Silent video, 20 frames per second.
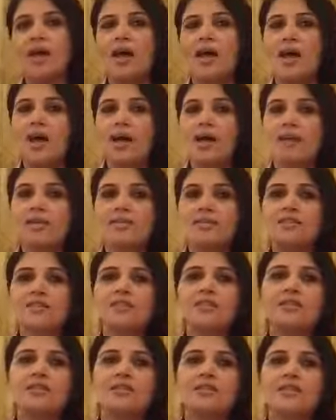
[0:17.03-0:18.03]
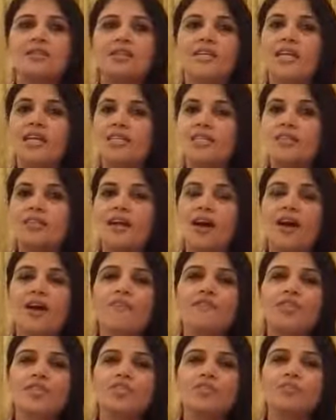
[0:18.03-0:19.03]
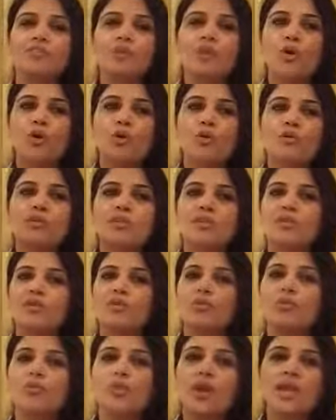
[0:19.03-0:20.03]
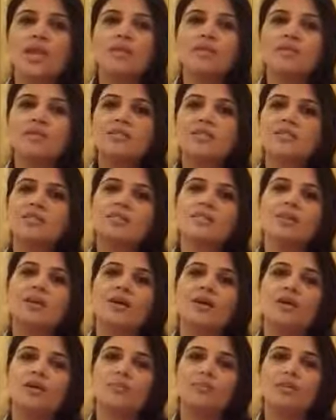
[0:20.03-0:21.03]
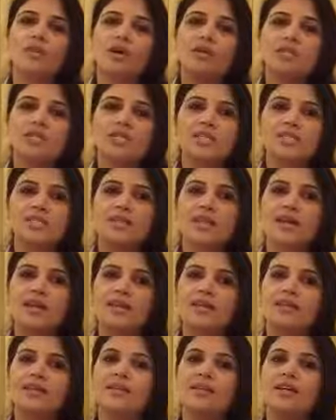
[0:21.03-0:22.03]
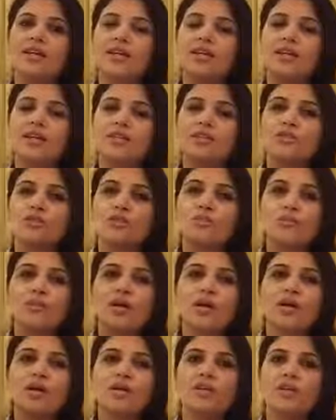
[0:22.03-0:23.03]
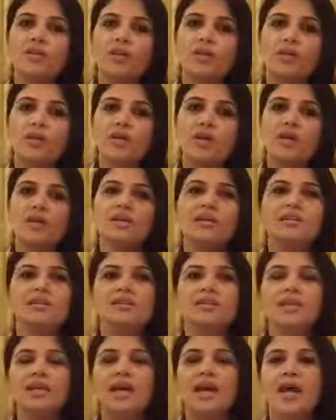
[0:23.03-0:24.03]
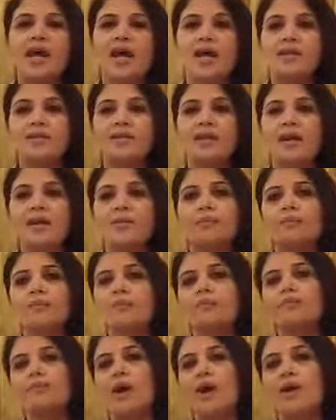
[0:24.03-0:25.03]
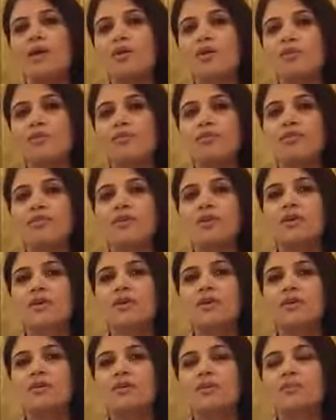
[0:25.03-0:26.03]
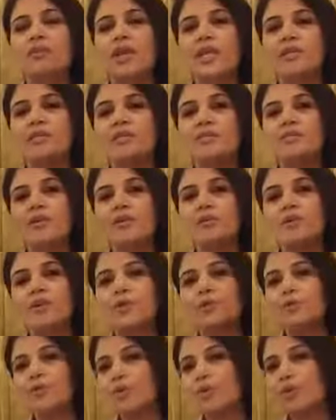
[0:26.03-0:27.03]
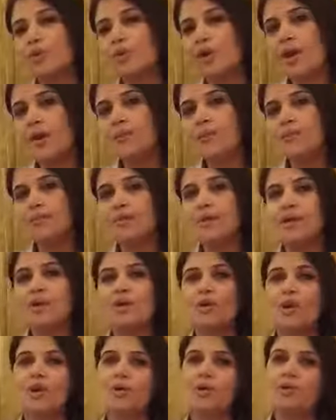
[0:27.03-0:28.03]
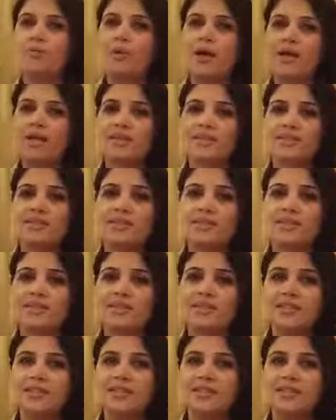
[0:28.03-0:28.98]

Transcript: and later I have explored wellness projects like Zumba, yoga, and I'm part of the brain development program called Abacus.